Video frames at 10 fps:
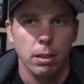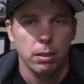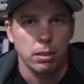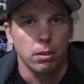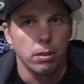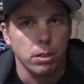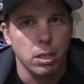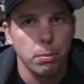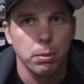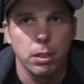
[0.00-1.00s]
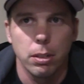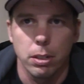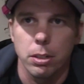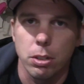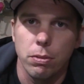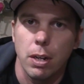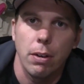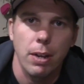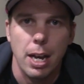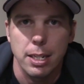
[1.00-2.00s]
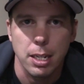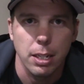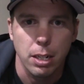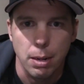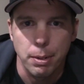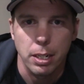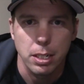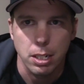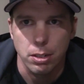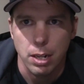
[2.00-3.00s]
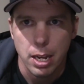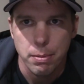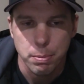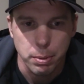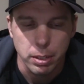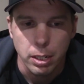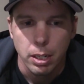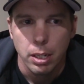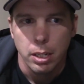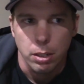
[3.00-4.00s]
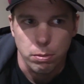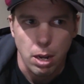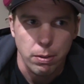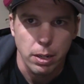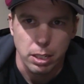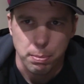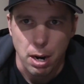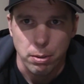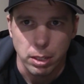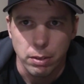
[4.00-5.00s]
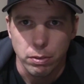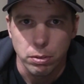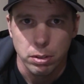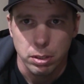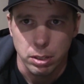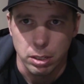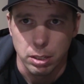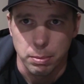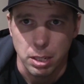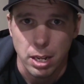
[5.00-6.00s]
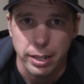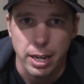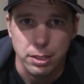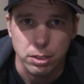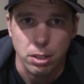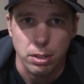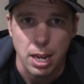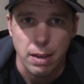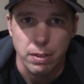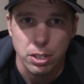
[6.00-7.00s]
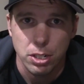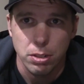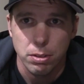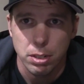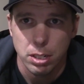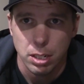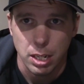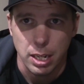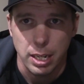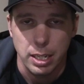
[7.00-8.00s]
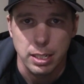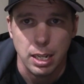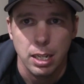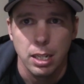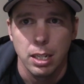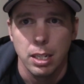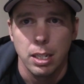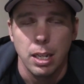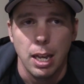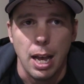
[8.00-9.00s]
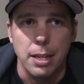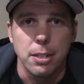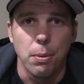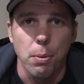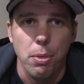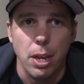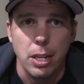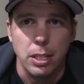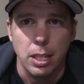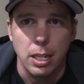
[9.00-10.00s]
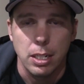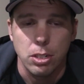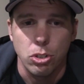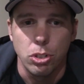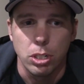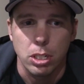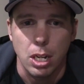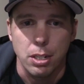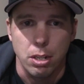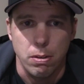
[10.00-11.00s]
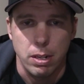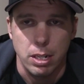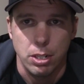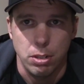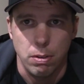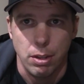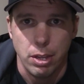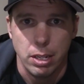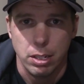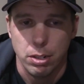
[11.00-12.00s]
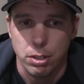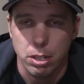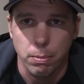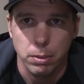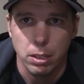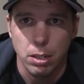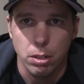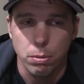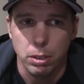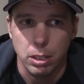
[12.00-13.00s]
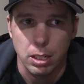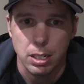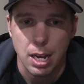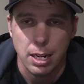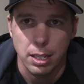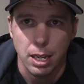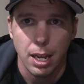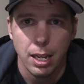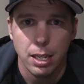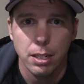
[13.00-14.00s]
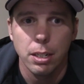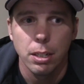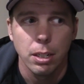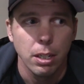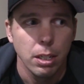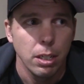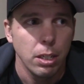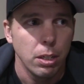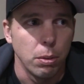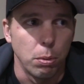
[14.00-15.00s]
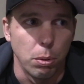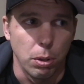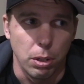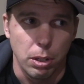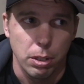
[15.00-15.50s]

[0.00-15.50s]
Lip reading: So there's a couple other 2-valve guys out there. I'm not going to say their names, but right around this power level, a lot of guys are starting to have issues, and I don't think that it's just a tuning issue. I think that there's something to do with the design of the head or